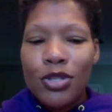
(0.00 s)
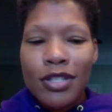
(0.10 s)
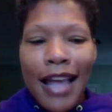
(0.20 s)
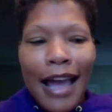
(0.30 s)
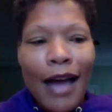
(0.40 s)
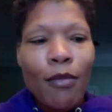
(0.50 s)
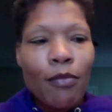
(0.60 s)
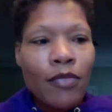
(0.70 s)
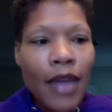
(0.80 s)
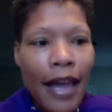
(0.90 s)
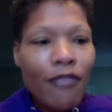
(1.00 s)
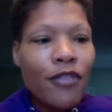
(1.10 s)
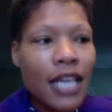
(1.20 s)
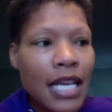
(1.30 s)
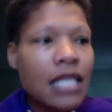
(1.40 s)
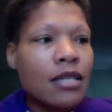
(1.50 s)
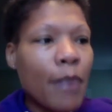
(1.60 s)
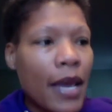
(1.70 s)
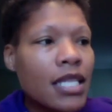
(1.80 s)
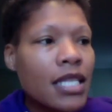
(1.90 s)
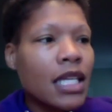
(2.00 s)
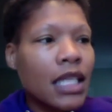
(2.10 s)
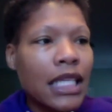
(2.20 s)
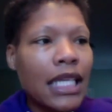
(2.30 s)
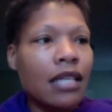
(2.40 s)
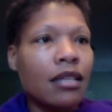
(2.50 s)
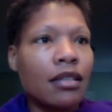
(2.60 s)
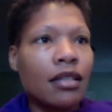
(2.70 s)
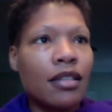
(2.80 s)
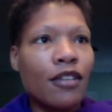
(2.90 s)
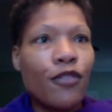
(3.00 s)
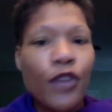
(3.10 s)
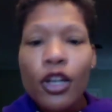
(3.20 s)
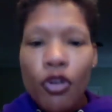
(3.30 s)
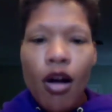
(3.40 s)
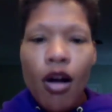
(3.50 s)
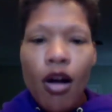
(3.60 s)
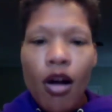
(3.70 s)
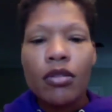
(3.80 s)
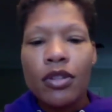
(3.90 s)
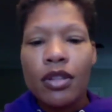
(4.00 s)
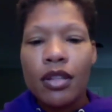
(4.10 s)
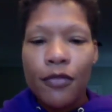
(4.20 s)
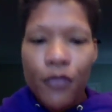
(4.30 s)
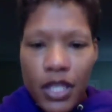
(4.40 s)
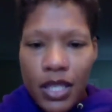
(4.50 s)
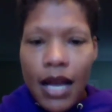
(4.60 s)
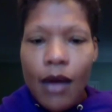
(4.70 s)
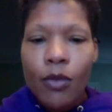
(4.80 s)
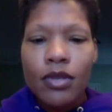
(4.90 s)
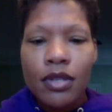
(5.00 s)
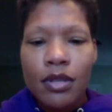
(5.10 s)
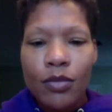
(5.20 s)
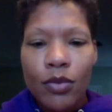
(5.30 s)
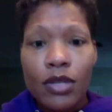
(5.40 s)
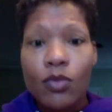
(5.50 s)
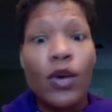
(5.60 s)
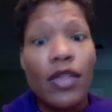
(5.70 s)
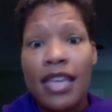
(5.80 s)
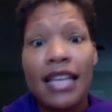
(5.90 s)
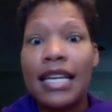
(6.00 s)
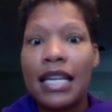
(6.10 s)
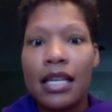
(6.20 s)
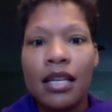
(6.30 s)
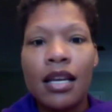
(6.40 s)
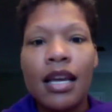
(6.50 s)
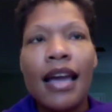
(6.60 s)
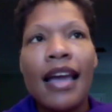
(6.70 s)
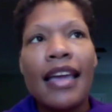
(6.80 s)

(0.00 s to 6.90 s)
how Africans basically, the front crawl, the freestyle was what they did. And